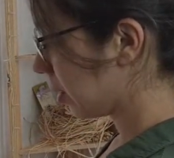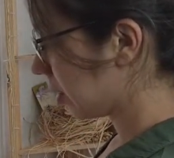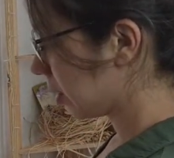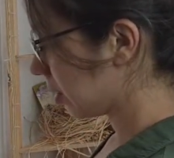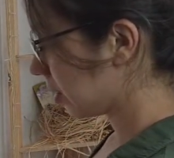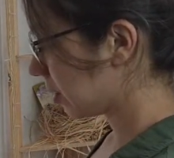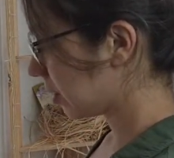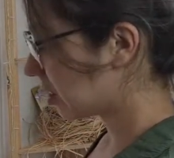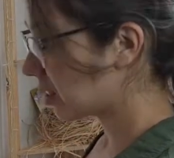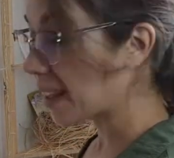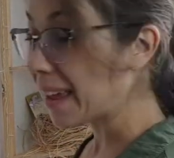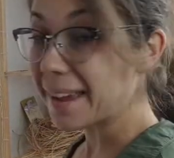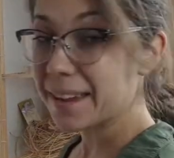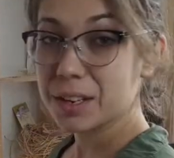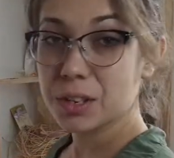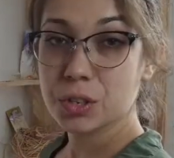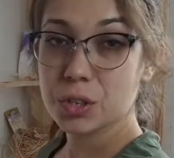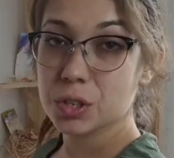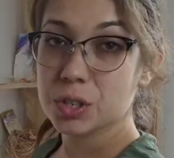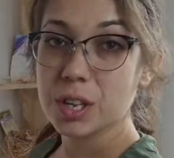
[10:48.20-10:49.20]

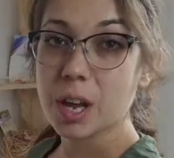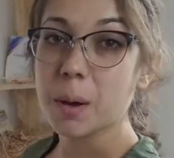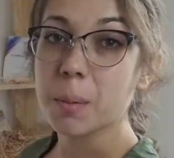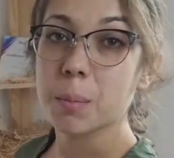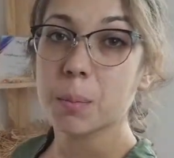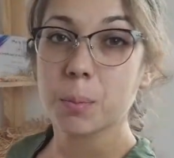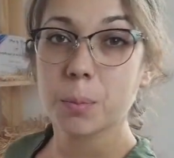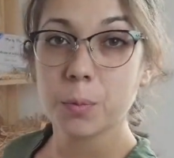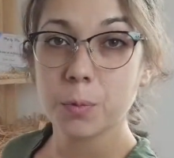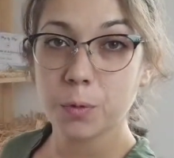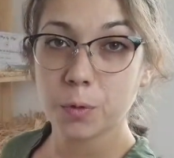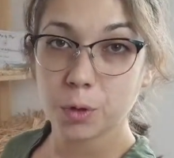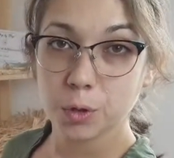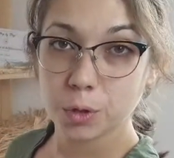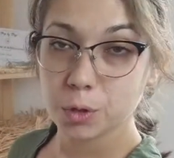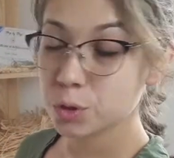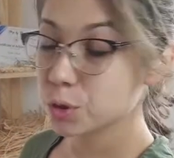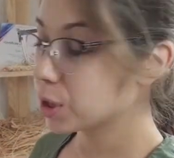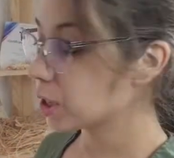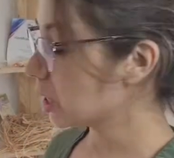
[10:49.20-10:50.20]
stage some
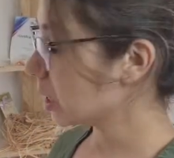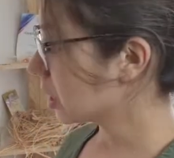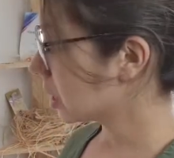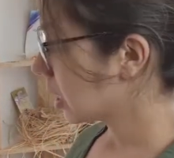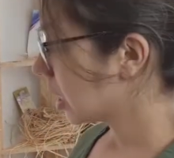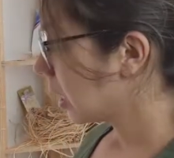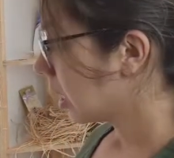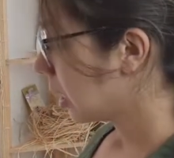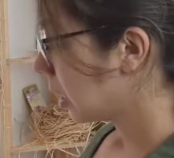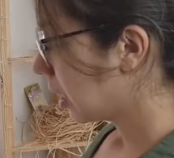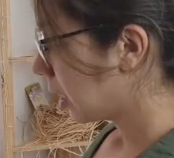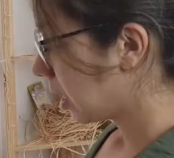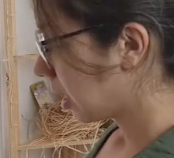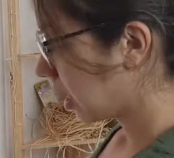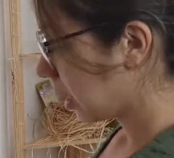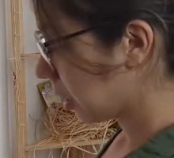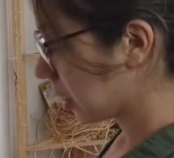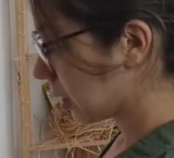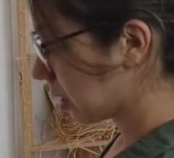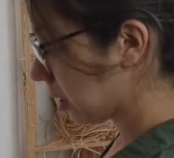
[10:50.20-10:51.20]
photo shootings.
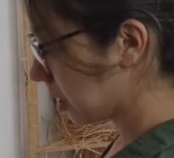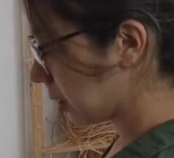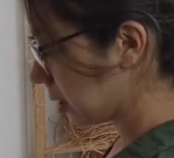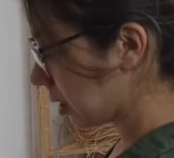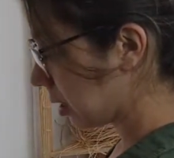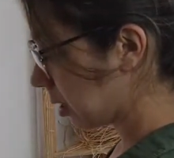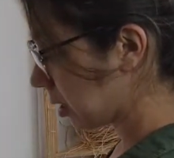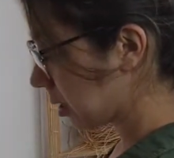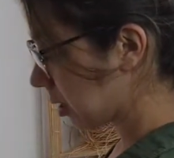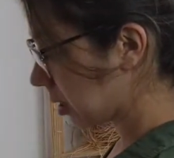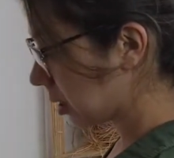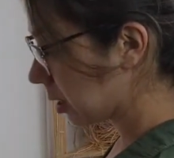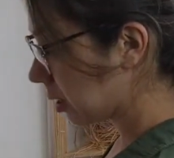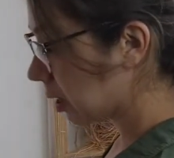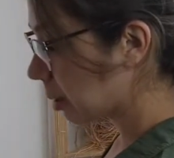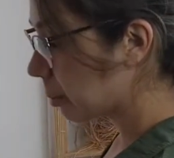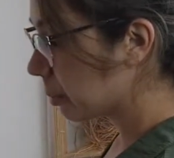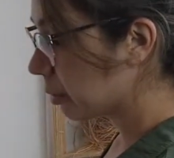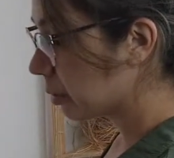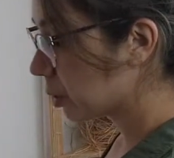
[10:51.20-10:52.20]
And the
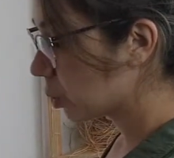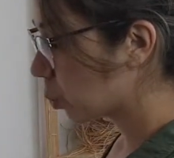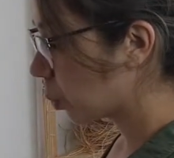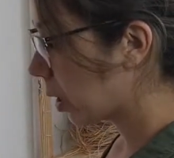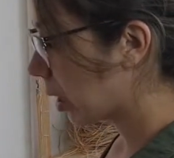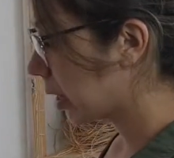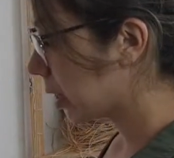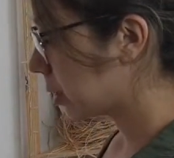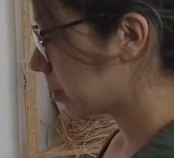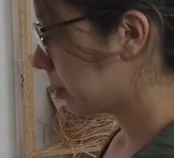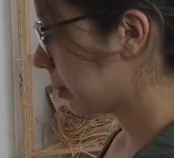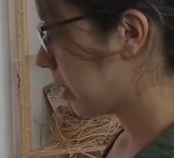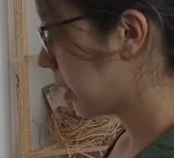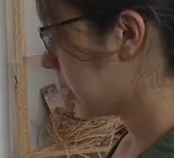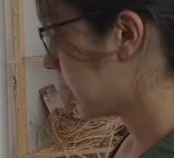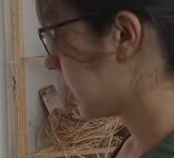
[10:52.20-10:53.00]
table is white, but